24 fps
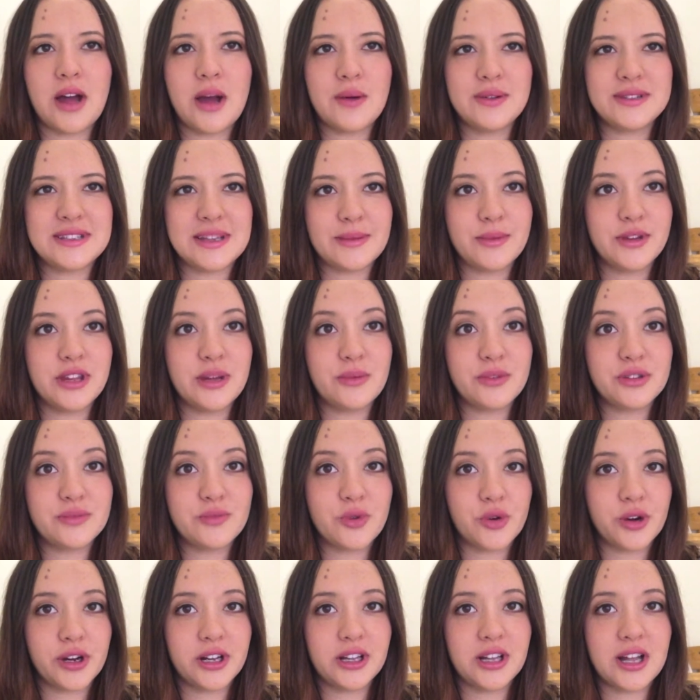was someone that was
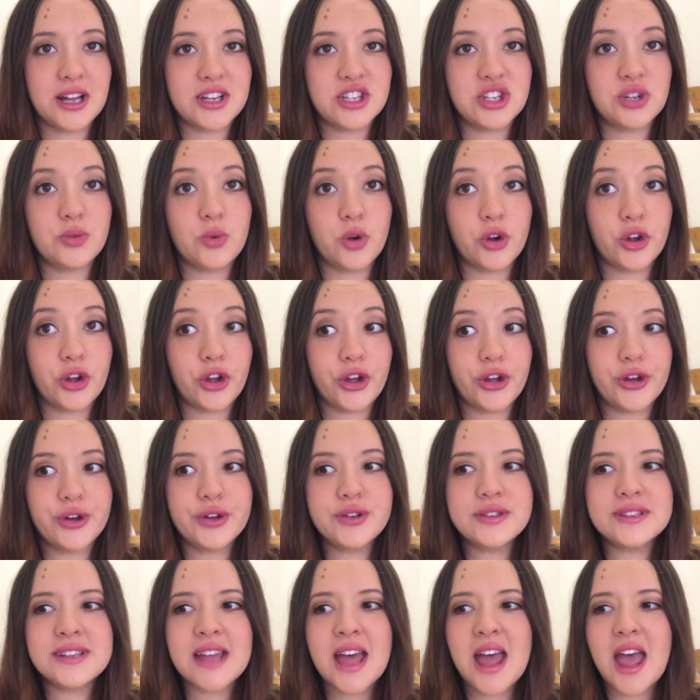more inclined to want
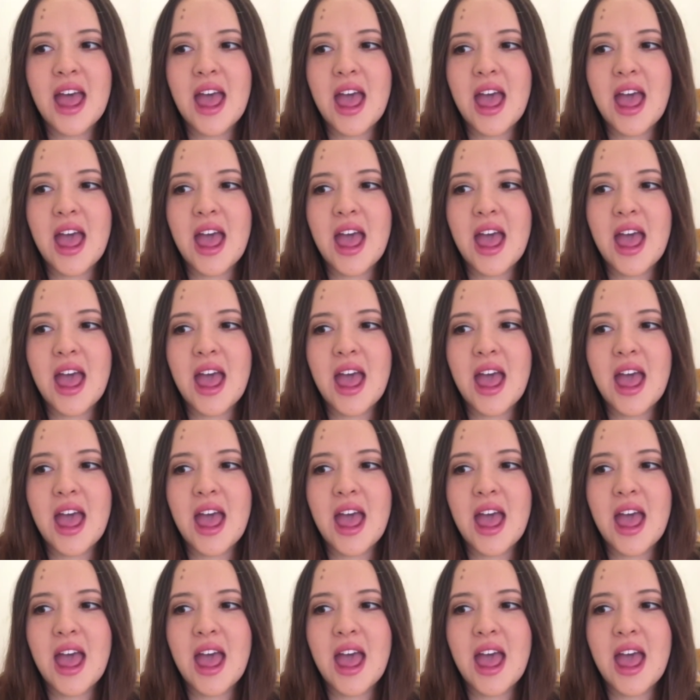girls,